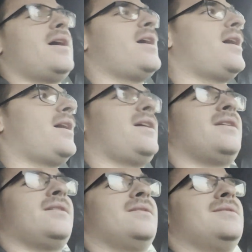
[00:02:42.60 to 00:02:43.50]

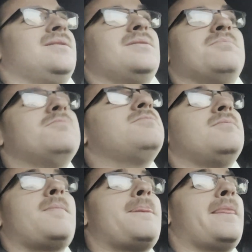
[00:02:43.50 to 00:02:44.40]
And
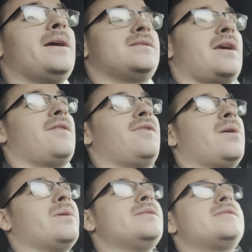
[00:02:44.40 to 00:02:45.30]
it's a
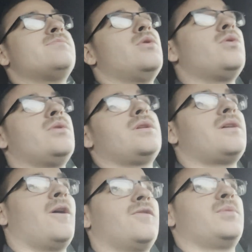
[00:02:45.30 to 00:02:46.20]
very smooth,
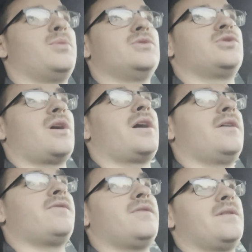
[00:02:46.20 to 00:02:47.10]
comfortable
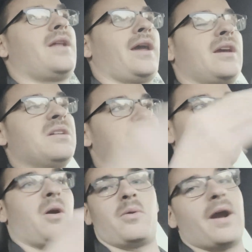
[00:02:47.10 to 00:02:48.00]
drive, like
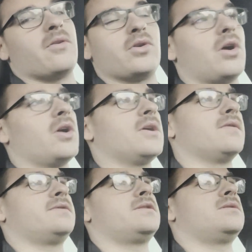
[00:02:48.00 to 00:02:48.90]
around
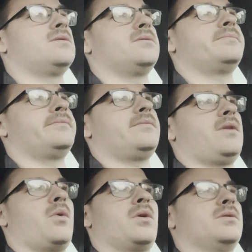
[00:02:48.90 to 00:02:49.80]
curves
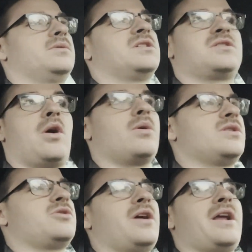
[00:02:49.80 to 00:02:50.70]
or just going
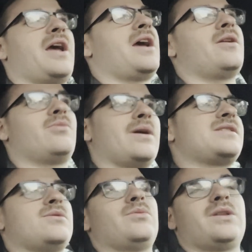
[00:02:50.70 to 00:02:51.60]
straight ahead,
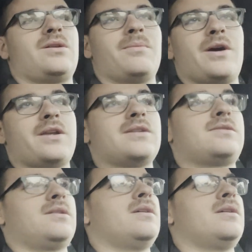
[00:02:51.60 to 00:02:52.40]
racing with your buddies.